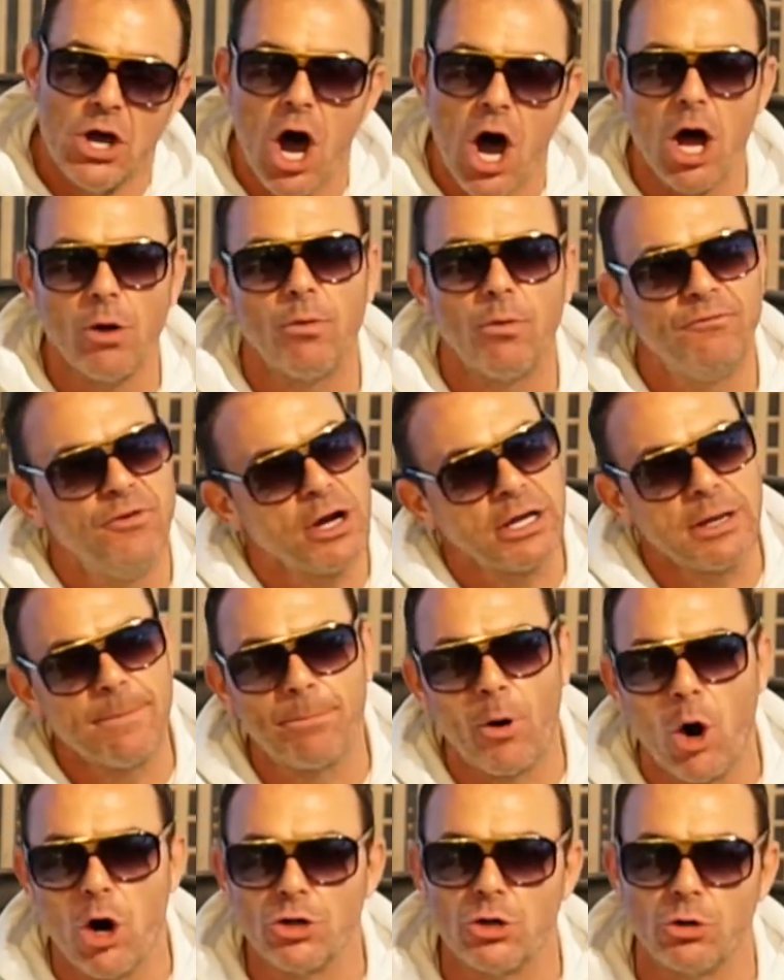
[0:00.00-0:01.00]
I'll fucking
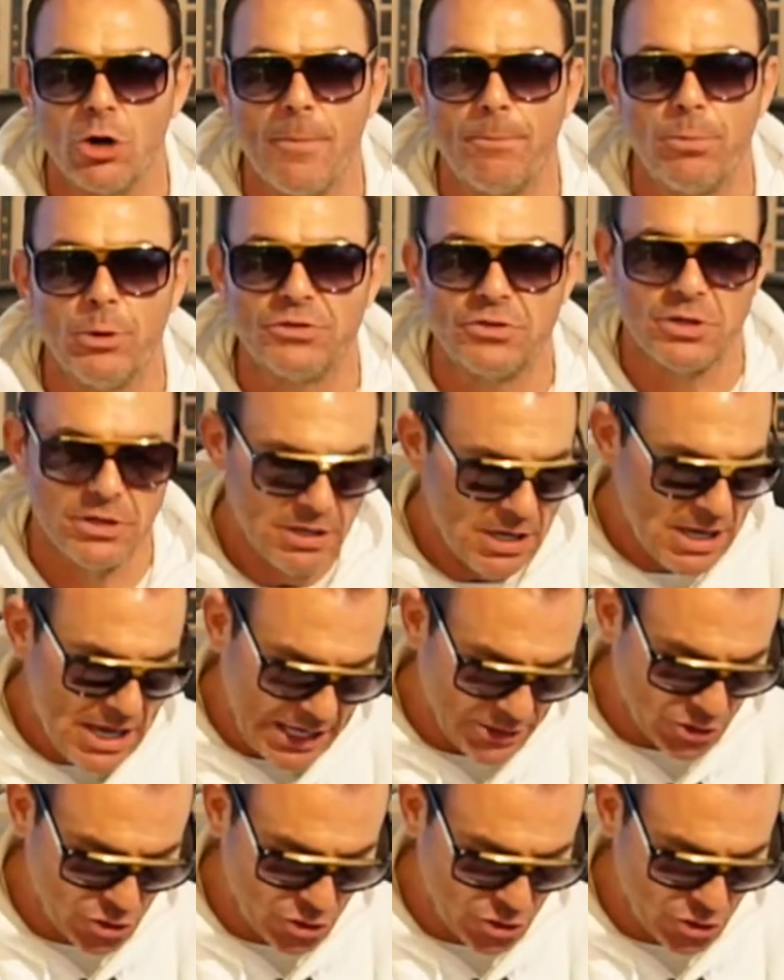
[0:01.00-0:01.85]
partner up with you and